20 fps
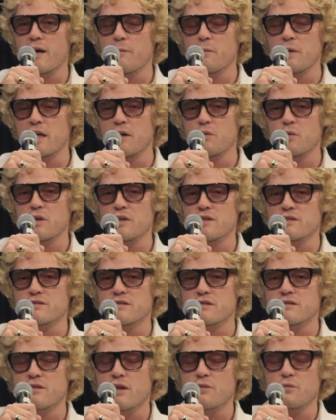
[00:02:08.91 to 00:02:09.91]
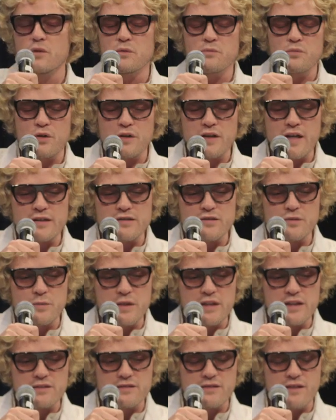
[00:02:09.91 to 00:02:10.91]
I mean, I wouldn't pretend to
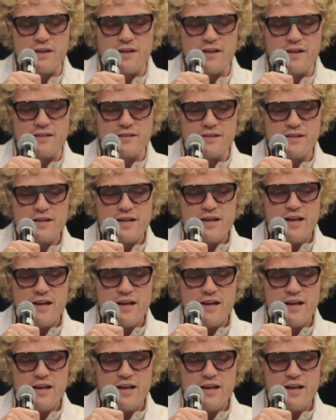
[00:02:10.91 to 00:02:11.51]
be too